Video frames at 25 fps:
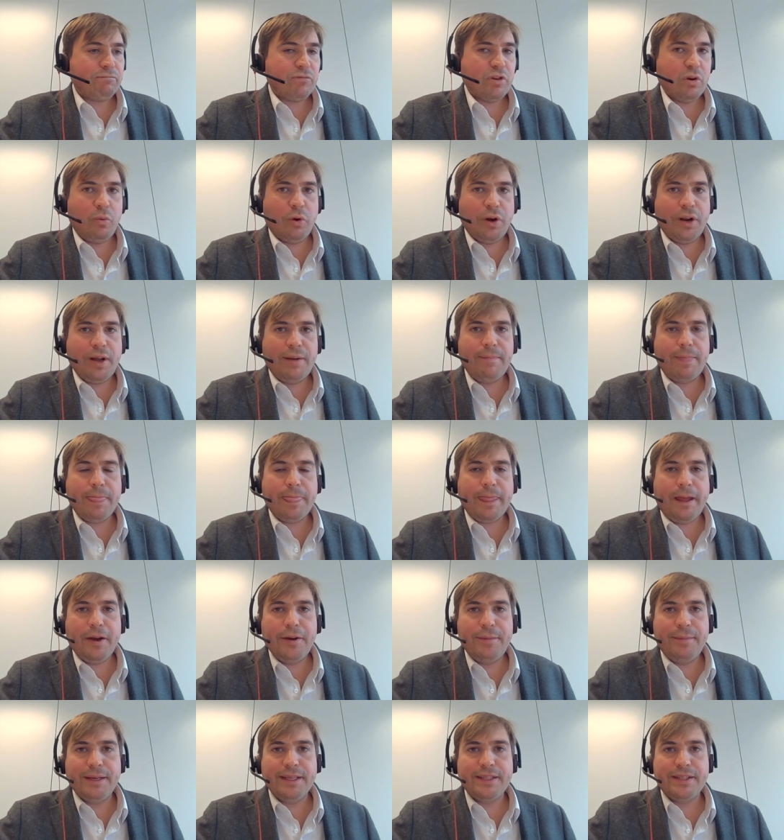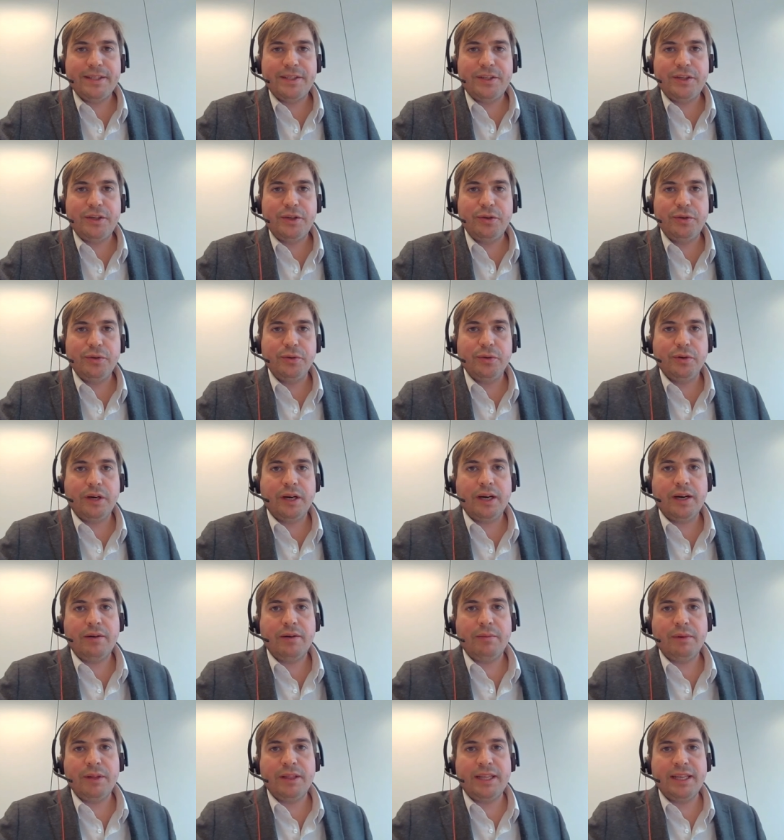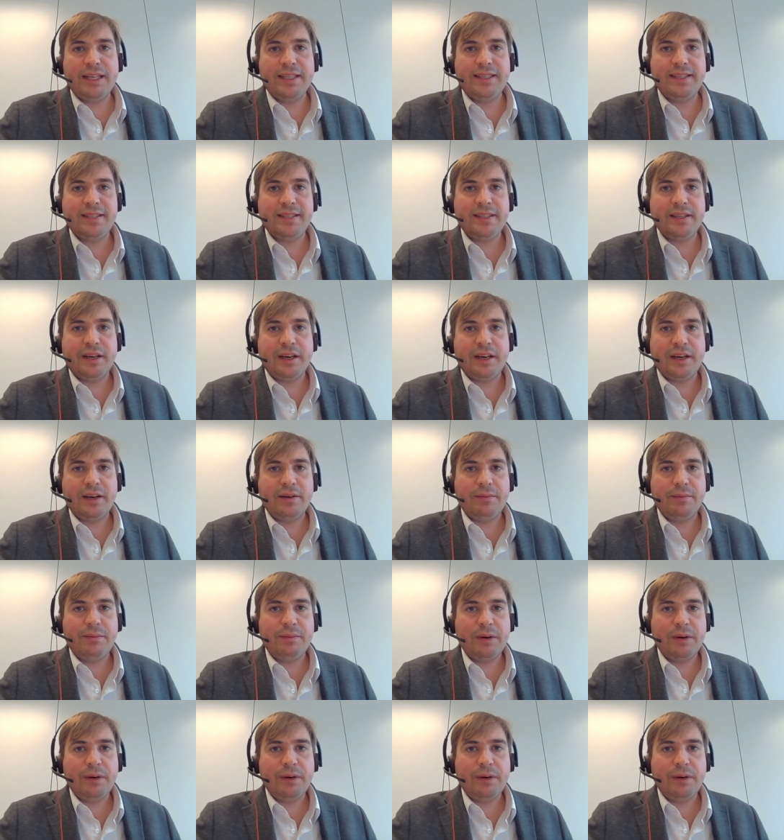what I'm hoping to do uh, with this uh,